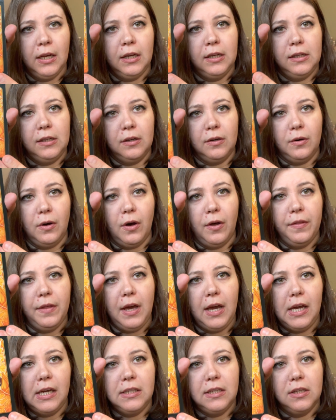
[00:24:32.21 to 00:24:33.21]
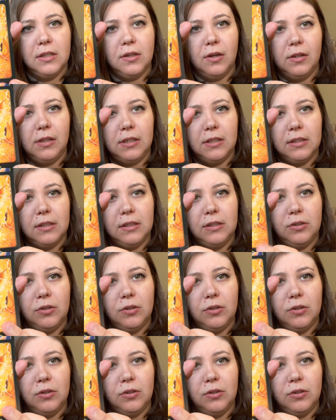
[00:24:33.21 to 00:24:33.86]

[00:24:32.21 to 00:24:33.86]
You know, all the aces are these